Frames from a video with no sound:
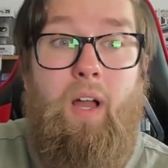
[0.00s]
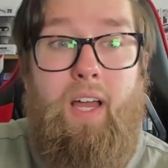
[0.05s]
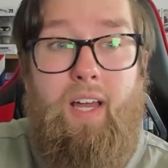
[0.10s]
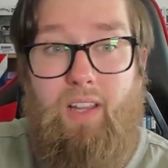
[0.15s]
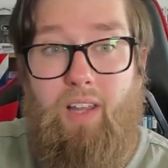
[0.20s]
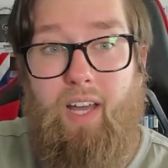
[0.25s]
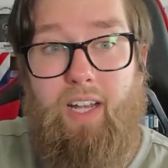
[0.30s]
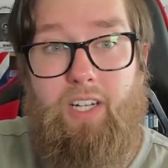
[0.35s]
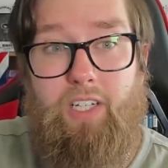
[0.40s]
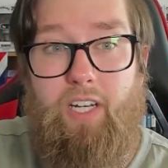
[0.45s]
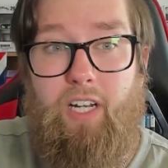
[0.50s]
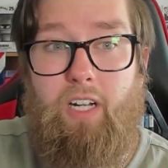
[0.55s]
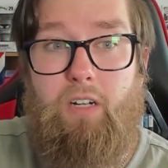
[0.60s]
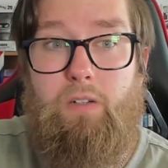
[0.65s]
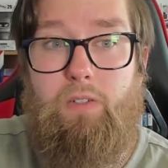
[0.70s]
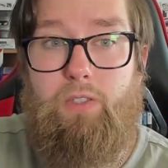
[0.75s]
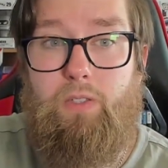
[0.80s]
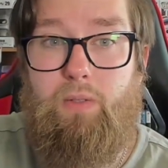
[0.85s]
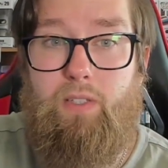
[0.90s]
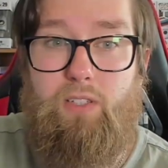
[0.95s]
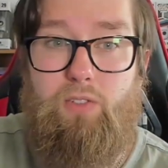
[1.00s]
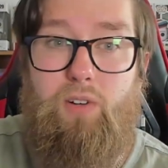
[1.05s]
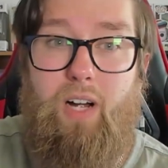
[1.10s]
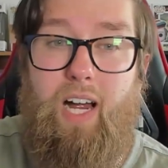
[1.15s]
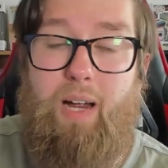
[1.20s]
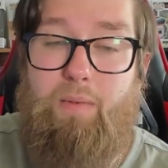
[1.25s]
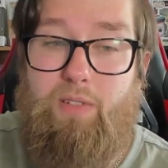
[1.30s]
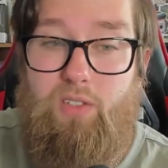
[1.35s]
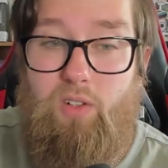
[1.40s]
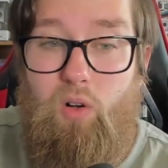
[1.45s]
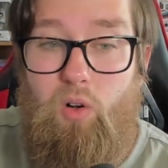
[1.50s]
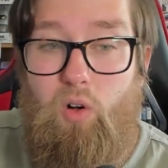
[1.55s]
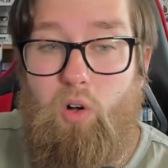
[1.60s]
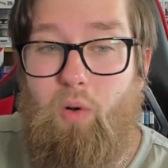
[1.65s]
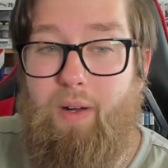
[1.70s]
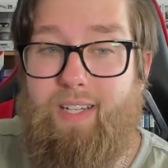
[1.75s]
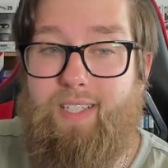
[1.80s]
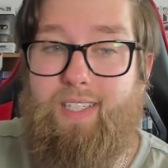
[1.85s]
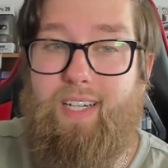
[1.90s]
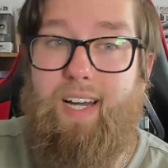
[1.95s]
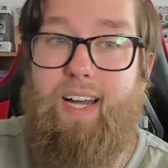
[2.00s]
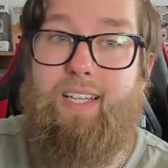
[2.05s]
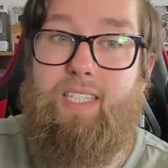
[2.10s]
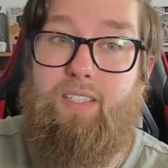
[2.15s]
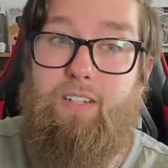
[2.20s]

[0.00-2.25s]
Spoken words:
Like, share, comment, subscribe as always, guys,